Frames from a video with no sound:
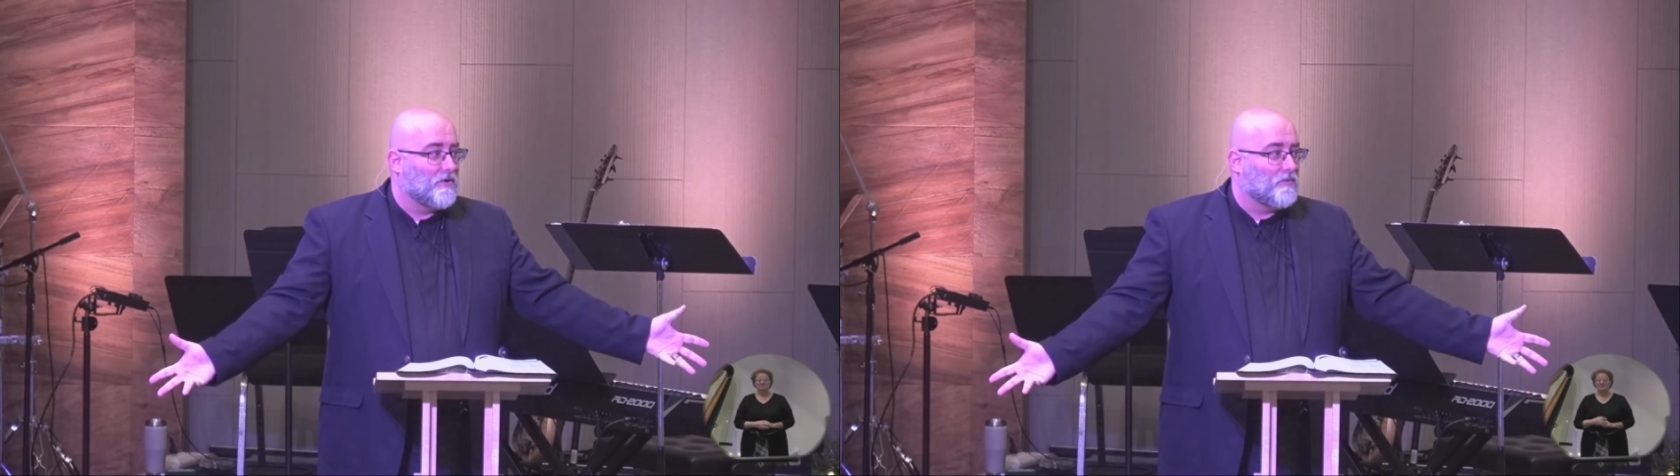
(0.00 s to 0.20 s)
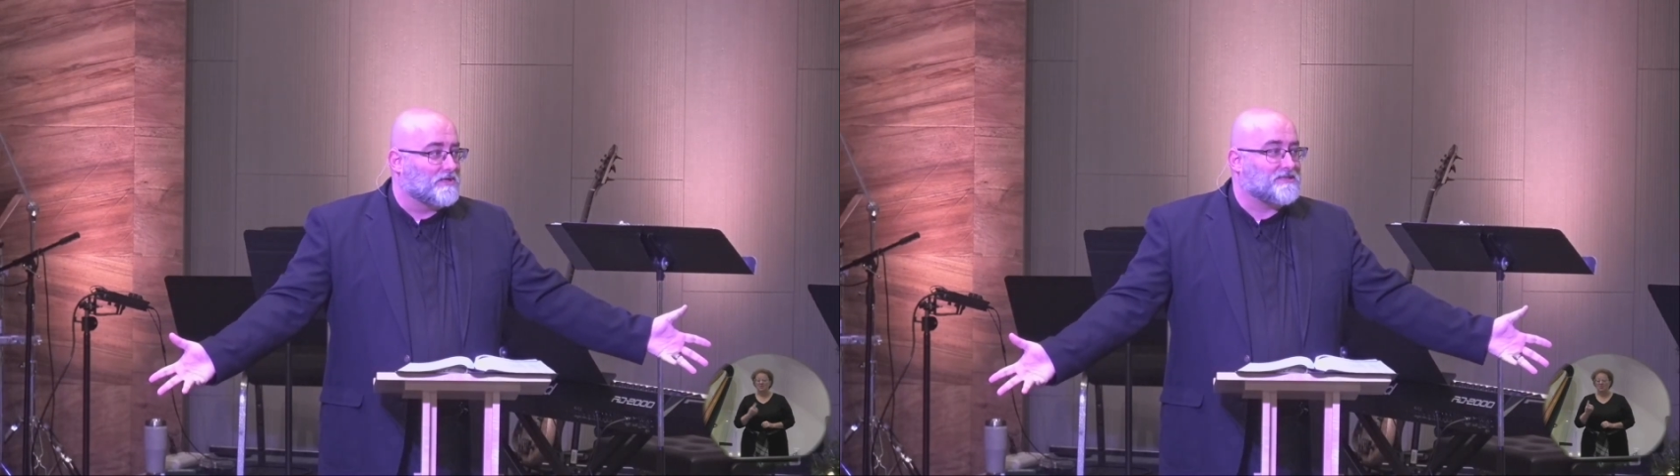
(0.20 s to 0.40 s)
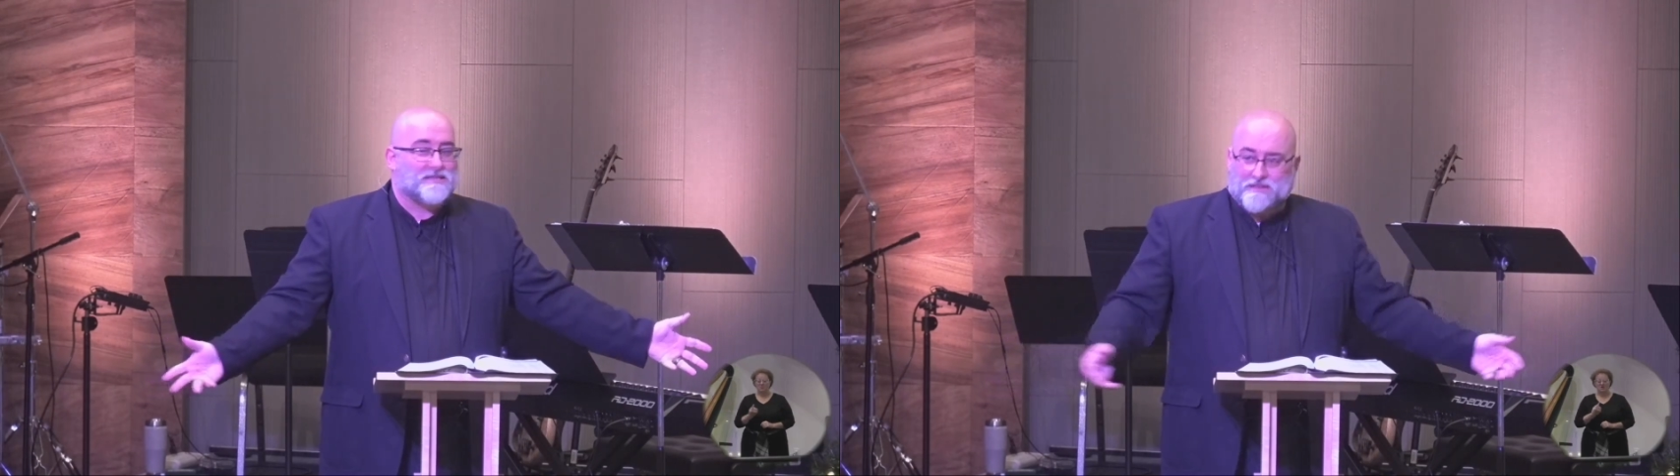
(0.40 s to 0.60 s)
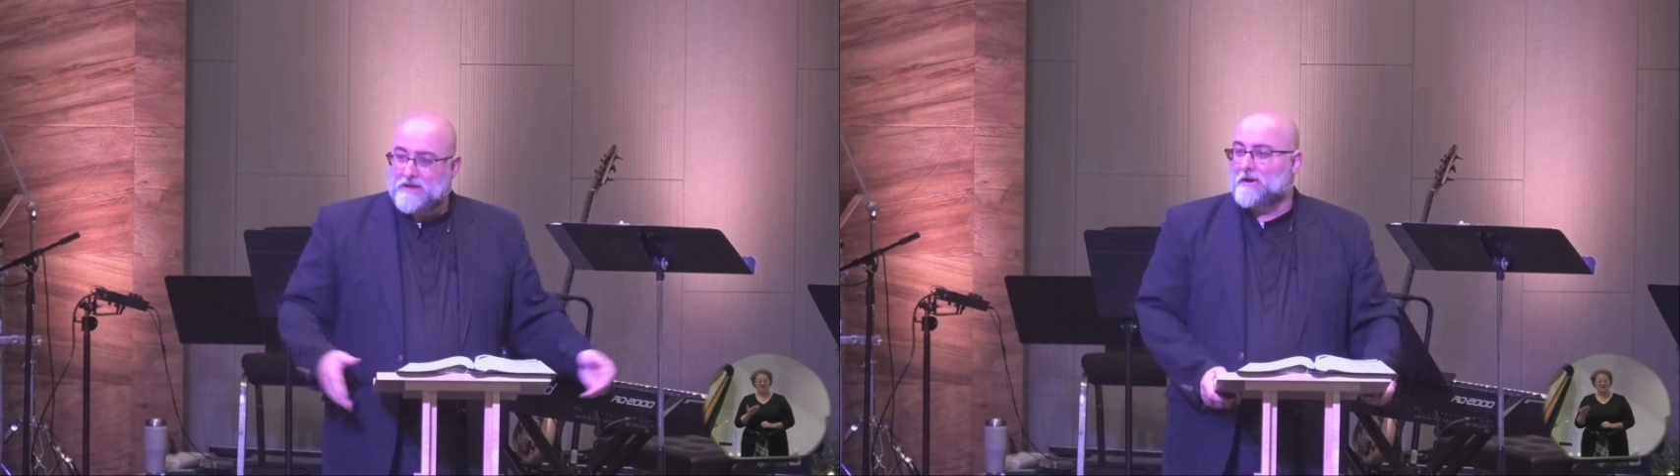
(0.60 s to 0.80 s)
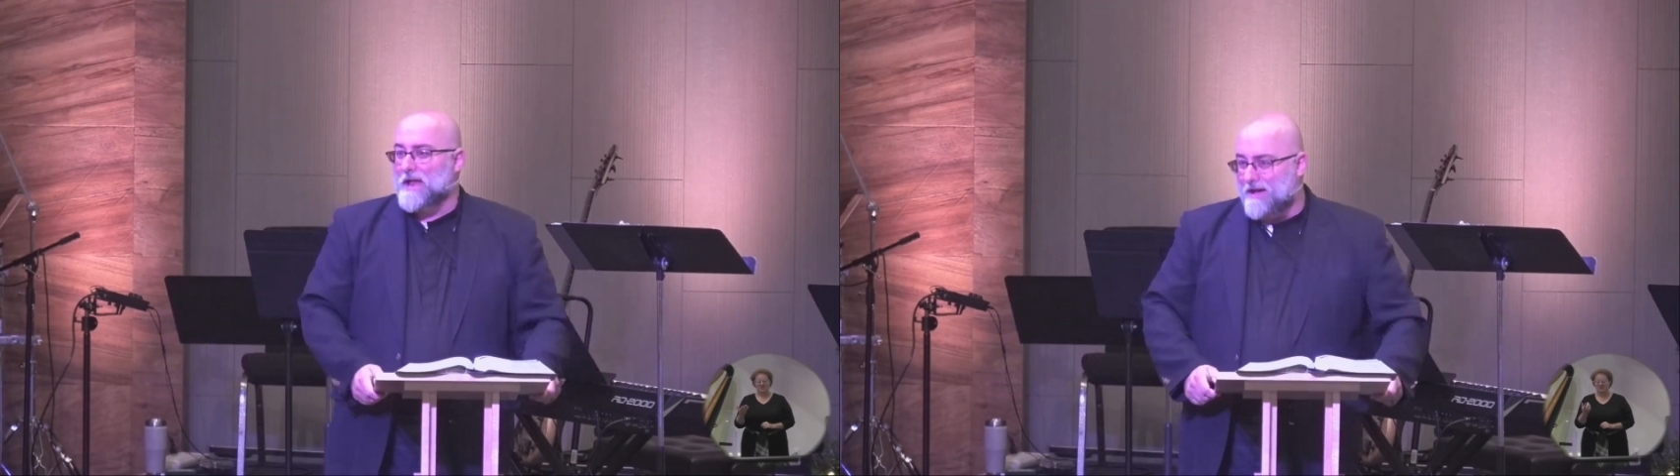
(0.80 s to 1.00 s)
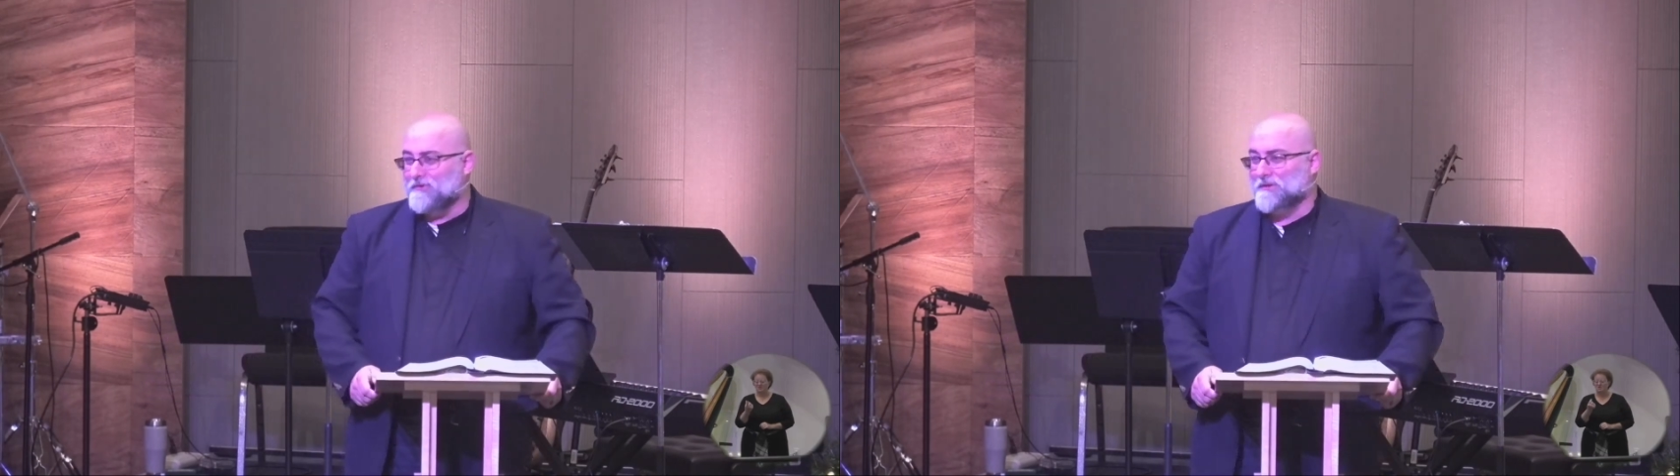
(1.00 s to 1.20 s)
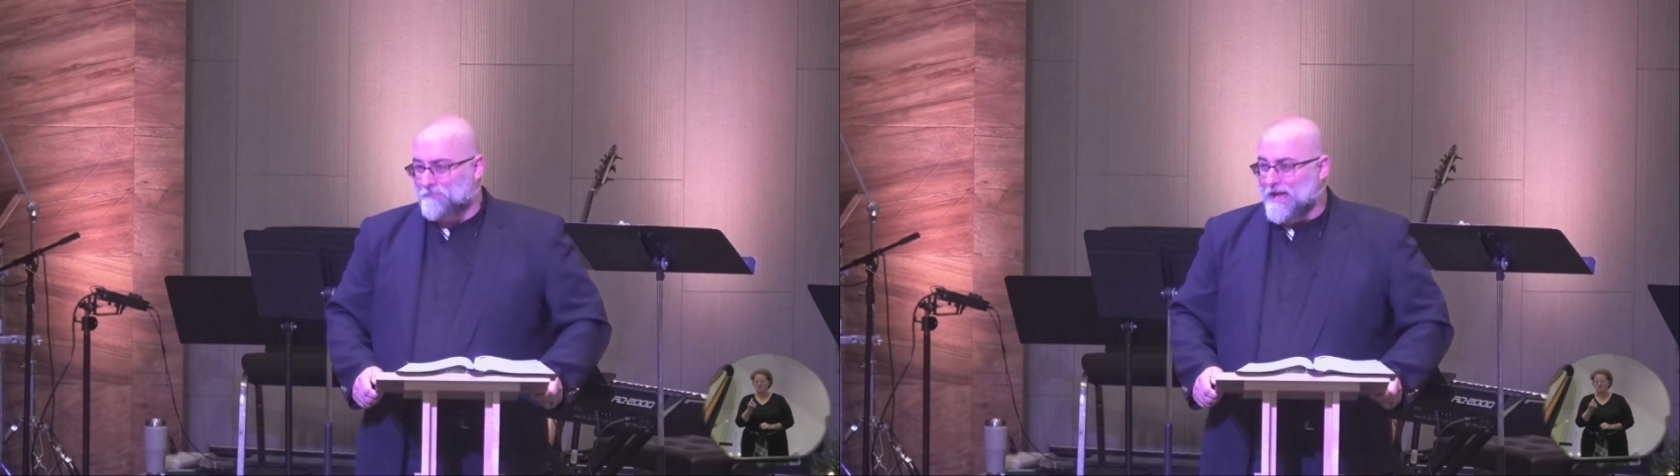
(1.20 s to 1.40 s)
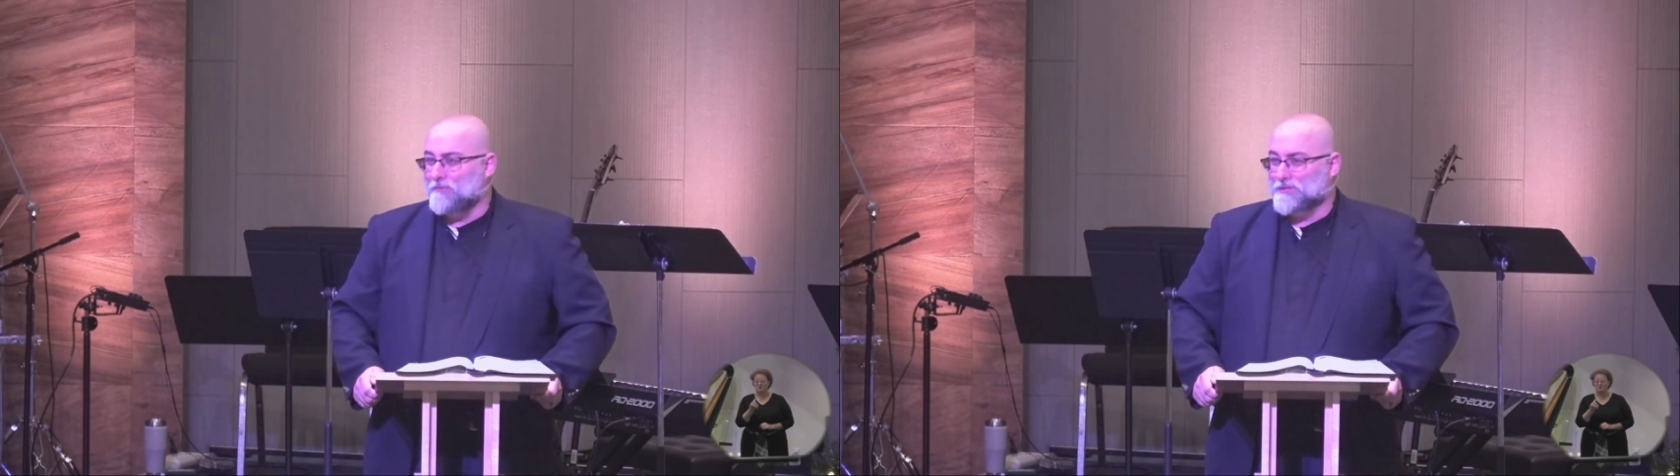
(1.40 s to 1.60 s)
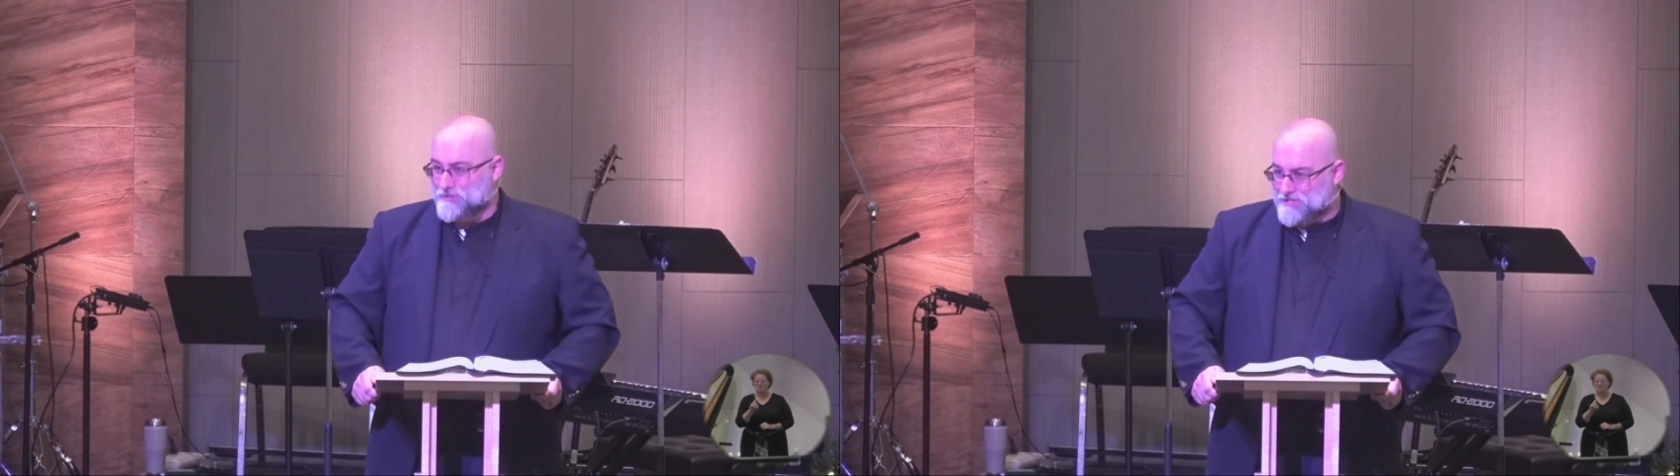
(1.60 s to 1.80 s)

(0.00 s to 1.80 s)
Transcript: was sit there and have a debate with